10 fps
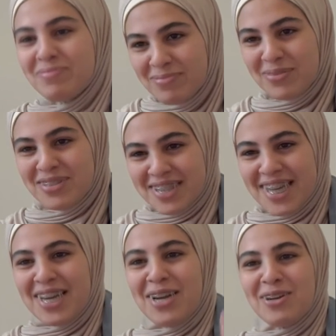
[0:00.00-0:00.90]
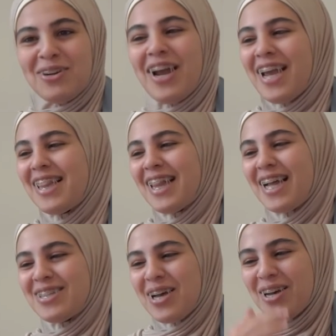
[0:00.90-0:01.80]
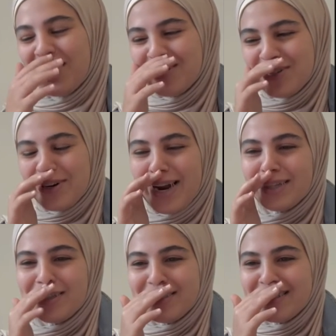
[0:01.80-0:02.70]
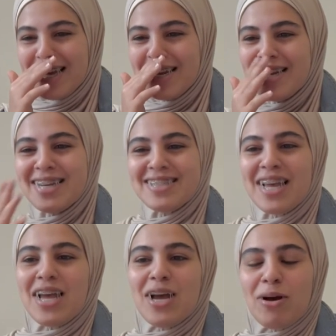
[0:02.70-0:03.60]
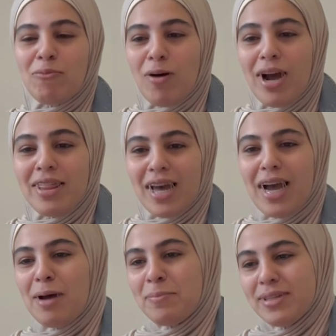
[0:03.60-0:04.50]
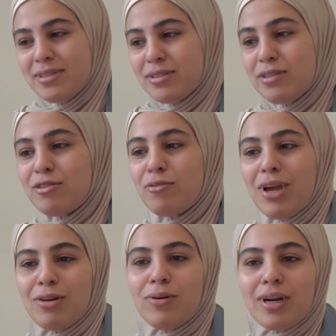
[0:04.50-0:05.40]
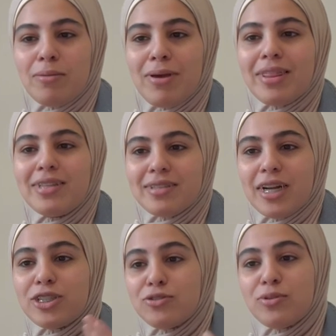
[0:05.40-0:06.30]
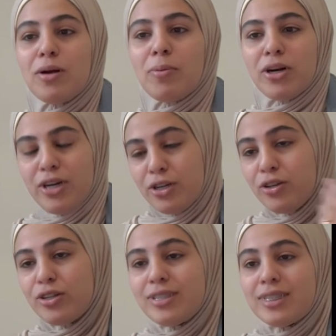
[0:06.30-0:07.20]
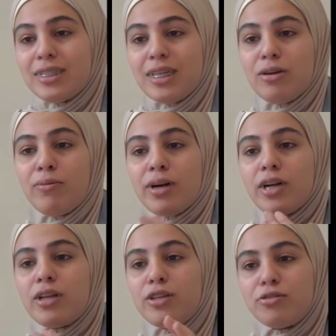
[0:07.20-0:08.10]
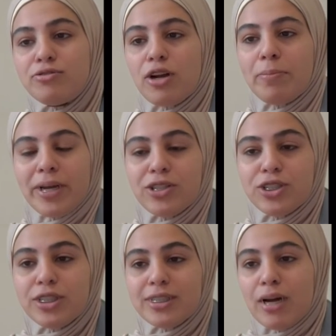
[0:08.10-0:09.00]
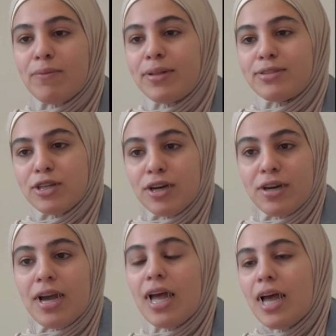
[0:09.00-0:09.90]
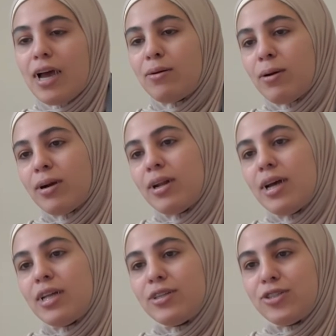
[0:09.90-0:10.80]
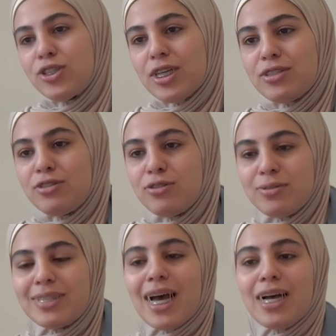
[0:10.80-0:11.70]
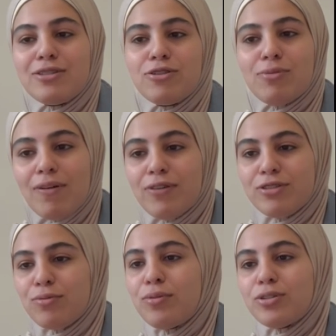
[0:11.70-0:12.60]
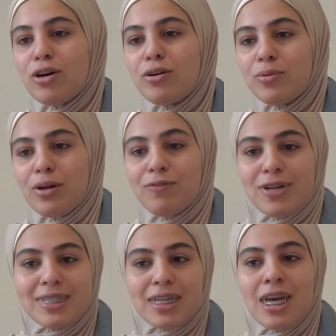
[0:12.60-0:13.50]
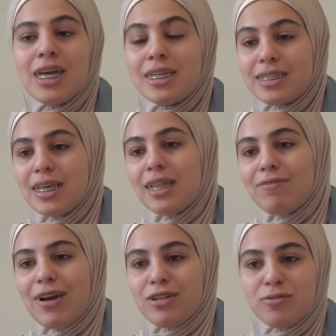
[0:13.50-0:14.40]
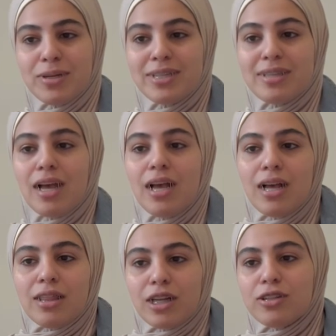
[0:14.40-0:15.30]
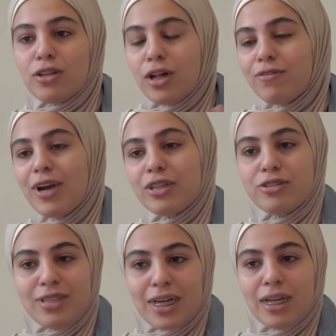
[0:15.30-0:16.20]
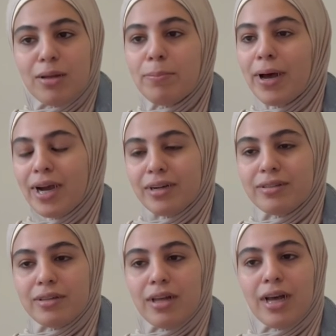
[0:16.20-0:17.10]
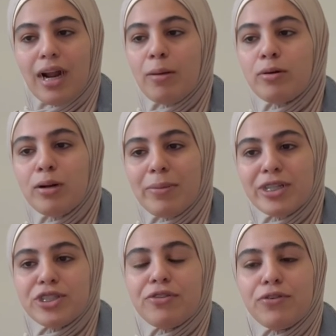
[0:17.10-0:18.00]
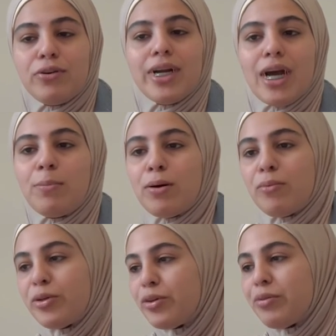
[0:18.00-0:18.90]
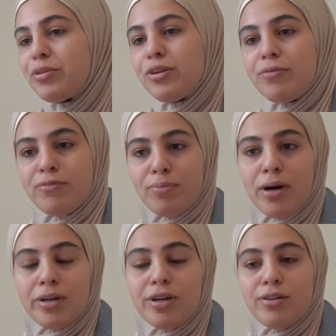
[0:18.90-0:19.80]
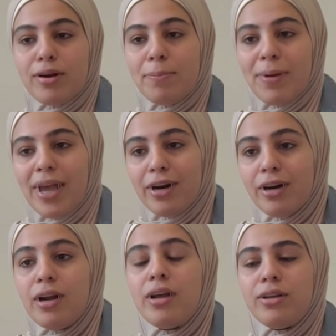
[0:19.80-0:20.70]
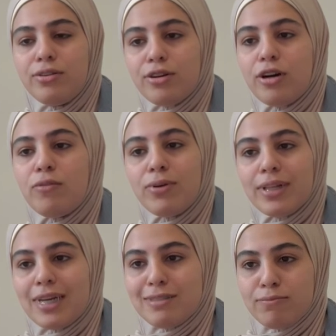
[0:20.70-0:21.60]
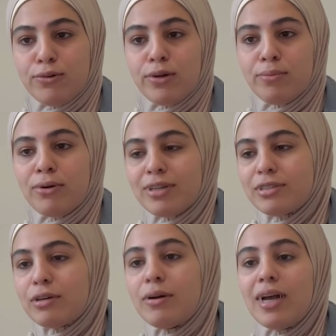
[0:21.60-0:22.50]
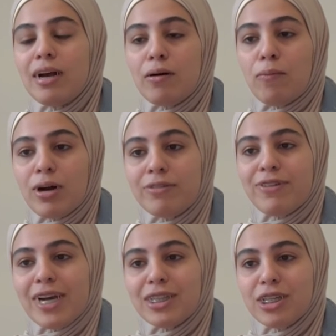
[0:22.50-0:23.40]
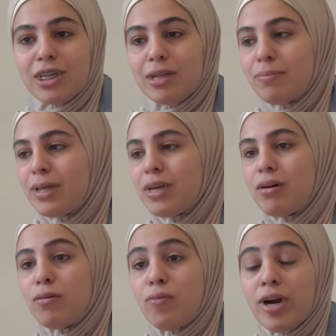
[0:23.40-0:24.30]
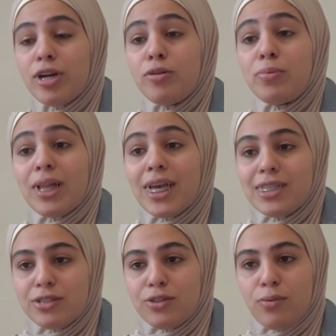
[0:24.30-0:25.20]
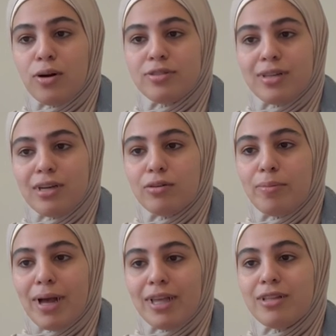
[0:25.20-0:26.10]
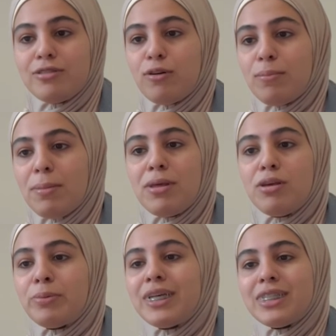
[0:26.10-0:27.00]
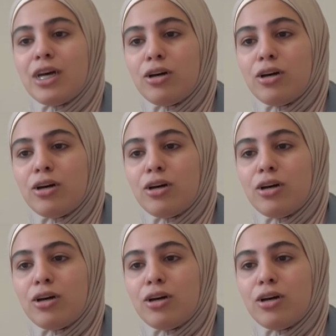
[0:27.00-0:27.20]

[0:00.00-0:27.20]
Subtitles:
See, great. That's correct. The sun is why that happens. And we're gonna make these connections with our partner, and you can see we're gonna use our pictures that we took, and we're gonna just use that to reference when we're talking with our friends and seeing the factors, because there's a lot of factors that can impact, and I'm going to mention a few right now, but when you get with your partner and you compare, you're going to realize more and more. So one factor can be where you placed your water cycle baggie. So maybe you placed it